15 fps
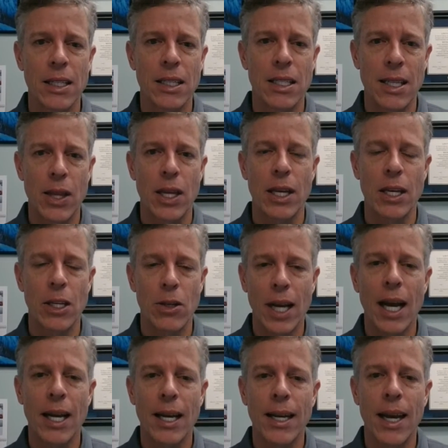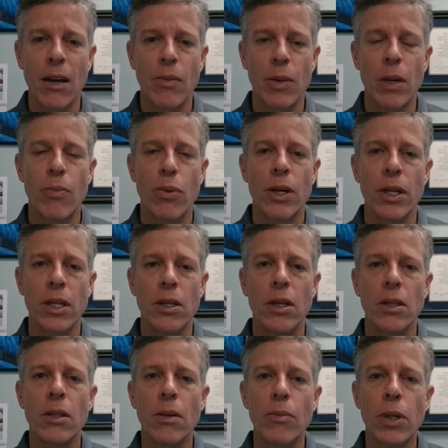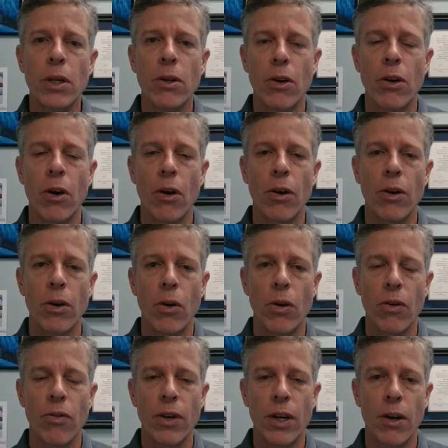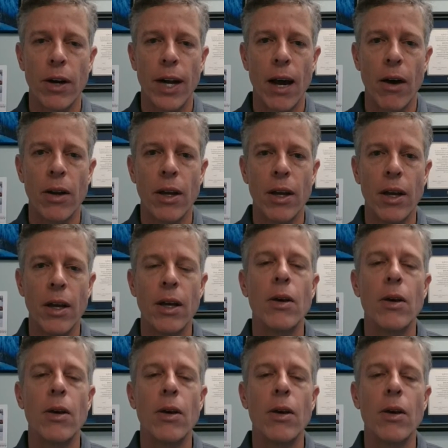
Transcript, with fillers: this thing you kind of got to be a pretty good computer nerd in order to figure it out